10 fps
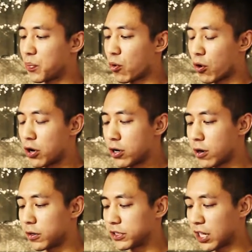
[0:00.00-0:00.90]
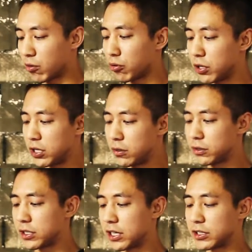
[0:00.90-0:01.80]
important note is that when we
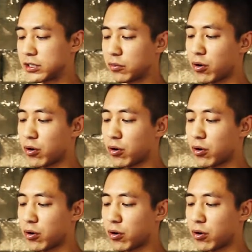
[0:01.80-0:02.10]
use this,